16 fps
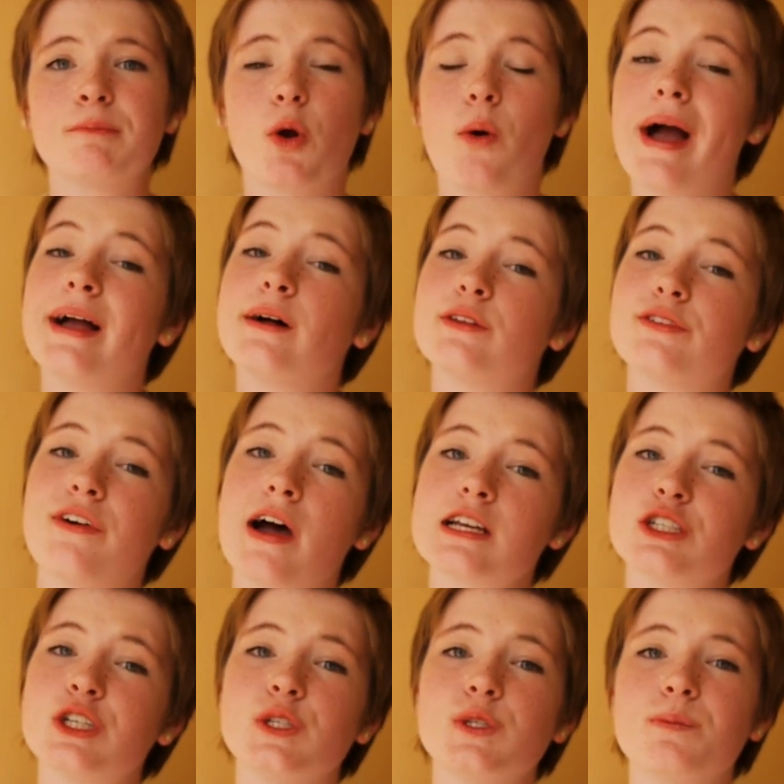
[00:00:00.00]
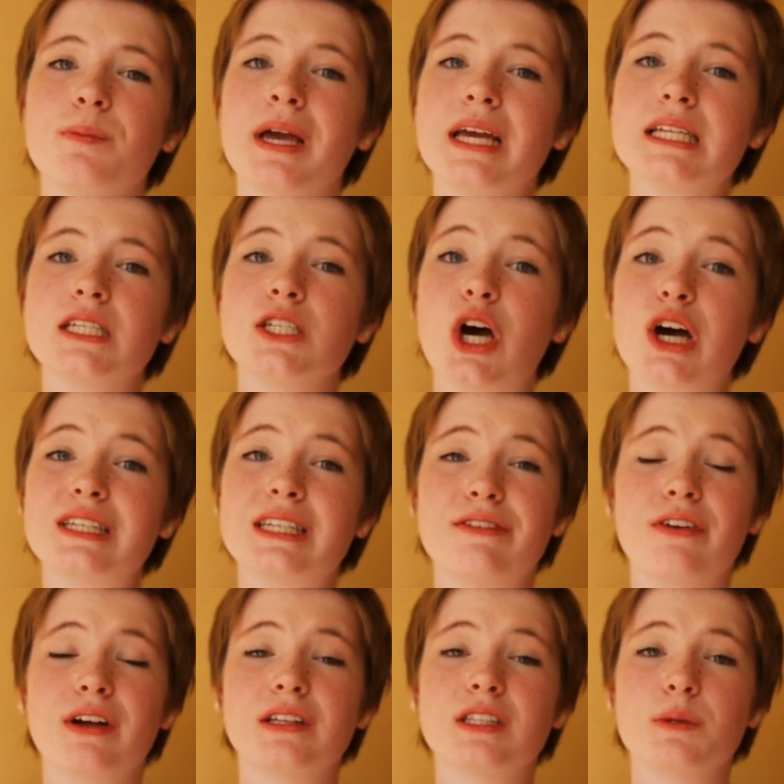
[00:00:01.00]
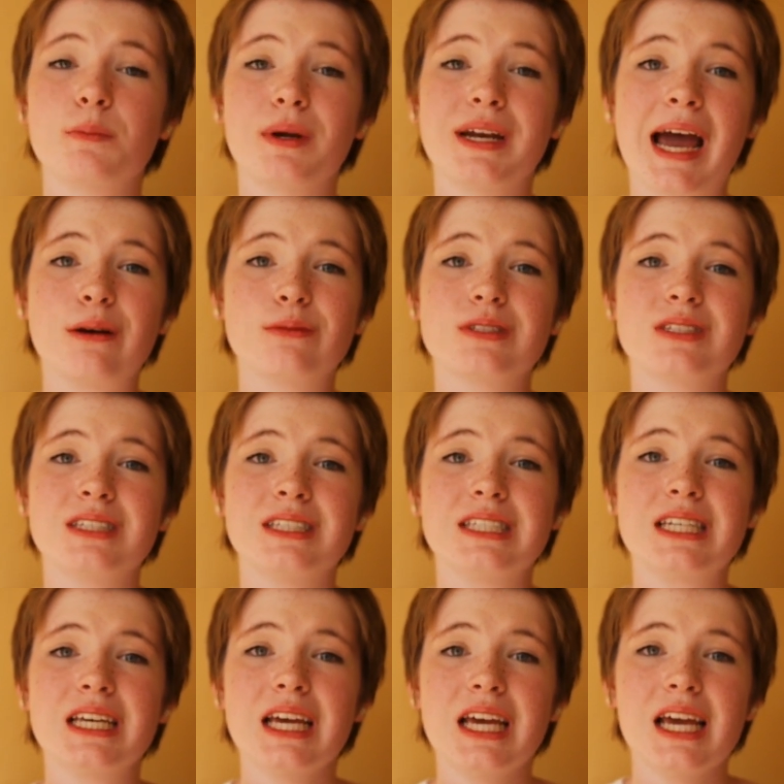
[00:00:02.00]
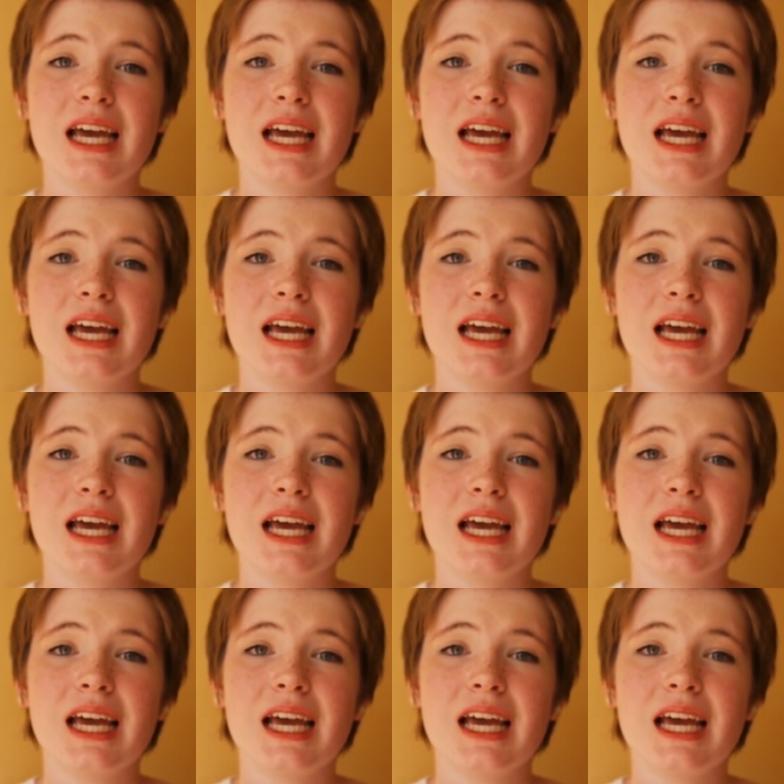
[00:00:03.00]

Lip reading: quite old-fashioned but not difficult to pronounce, and